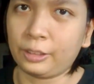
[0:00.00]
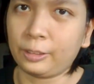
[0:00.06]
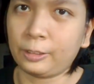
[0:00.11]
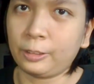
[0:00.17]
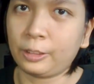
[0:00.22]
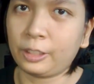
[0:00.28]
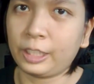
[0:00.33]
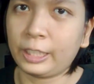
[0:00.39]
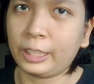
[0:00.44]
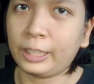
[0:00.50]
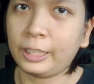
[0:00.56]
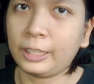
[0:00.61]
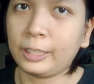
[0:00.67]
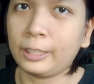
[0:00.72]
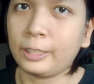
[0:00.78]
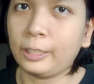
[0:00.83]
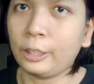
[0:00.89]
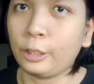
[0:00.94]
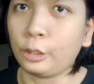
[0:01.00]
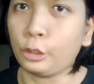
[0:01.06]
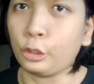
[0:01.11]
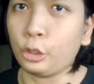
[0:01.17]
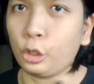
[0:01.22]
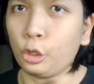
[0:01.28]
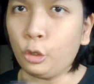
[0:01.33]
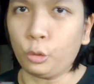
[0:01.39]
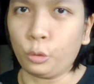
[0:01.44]
Okay,
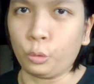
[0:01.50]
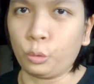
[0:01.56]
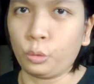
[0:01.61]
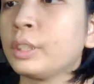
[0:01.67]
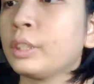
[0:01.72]
go.